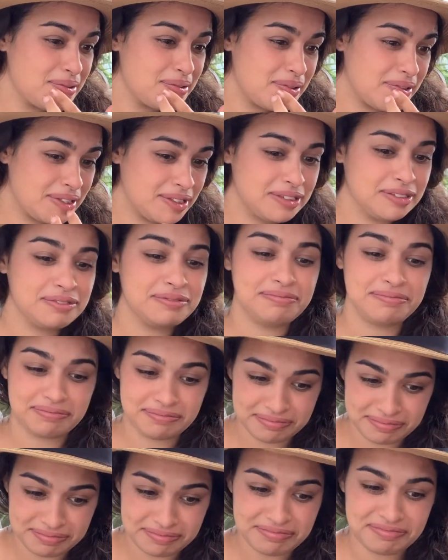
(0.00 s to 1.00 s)

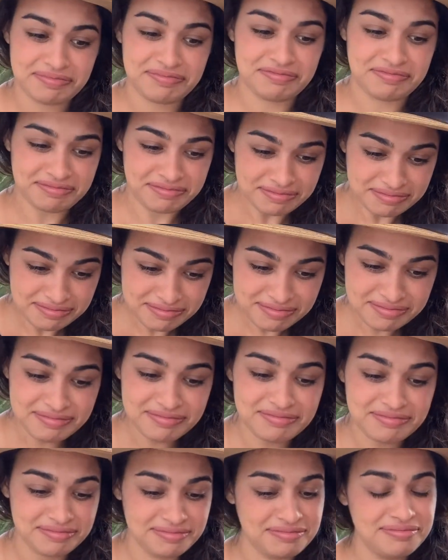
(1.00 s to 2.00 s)

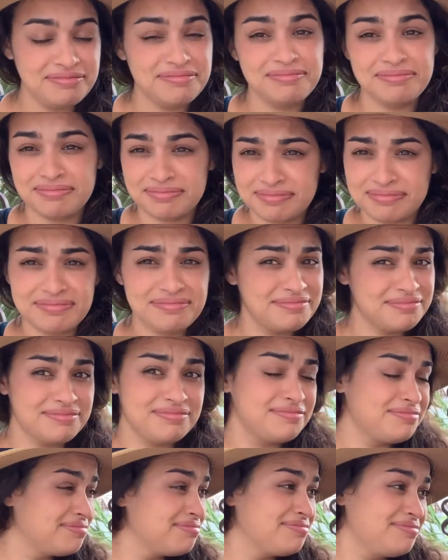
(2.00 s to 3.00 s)

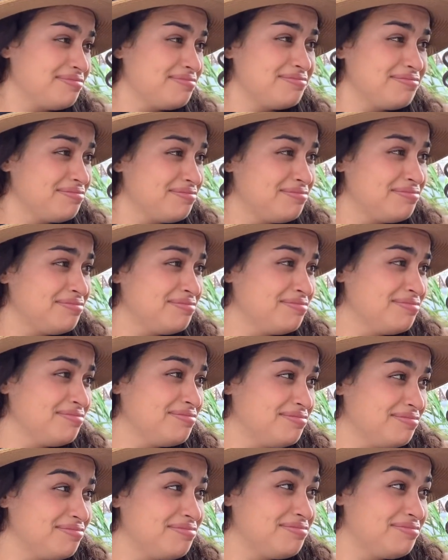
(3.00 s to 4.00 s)

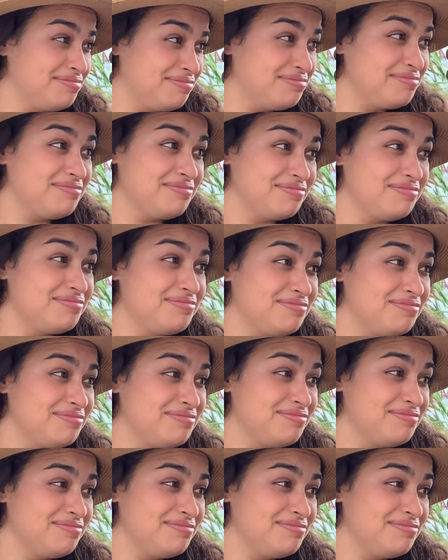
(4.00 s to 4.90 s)
(not speaking)